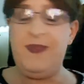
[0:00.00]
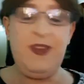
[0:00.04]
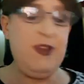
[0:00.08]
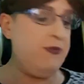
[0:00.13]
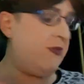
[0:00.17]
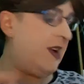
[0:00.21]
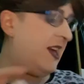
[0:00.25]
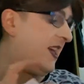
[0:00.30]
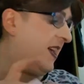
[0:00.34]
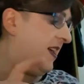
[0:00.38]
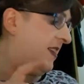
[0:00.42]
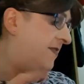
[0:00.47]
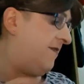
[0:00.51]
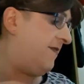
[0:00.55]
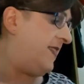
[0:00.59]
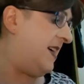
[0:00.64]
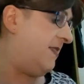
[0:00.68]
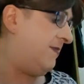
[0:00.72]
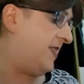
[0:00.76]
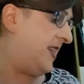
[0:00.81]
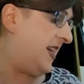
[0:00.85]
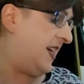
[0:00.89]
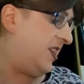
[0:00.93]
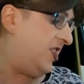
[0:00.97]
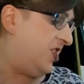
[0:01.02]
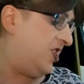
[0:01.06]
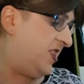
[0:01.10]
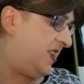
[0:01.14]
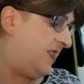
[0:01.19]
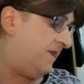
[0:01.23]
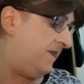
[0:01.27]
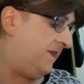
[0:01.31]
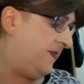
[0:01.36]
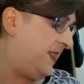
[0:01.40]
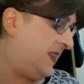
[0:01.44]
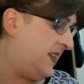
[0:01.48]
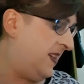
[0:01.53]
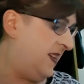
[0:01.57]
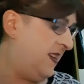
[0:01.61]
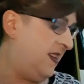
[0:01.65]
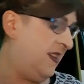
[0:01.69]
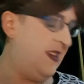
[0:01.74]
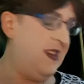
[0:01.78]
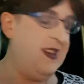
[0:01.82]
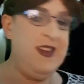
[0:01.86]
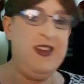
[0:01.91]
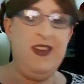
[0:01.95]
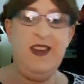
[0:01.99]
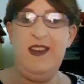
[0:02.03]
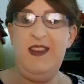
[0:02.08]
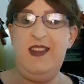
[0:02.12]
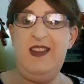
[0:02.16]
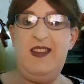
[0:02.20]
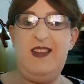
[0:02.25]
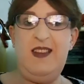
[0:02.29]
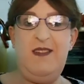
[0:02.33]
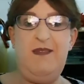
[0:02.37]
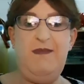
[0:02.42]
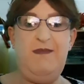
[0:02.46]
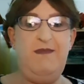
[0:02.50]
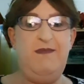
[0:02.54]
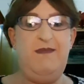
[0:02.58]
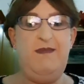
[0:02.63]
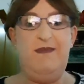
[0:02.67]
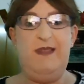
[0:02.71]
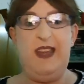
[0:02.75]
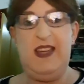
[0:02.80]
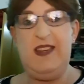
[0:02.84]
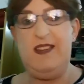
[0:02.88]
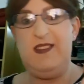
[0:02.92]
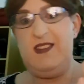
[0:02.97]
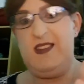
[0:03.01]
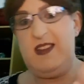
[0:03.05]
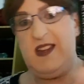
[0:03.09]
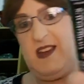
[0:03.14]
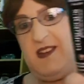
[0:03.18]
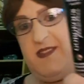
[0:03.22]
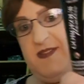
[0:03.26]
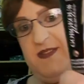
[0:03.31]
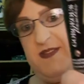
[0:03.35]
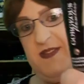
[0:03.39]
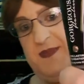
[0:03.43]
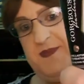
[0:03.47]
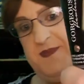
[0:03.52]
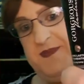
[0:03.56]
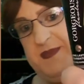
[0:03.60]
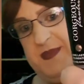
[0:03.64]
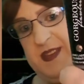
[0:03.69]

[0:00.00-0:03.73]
regular foundation, you know, this stuff.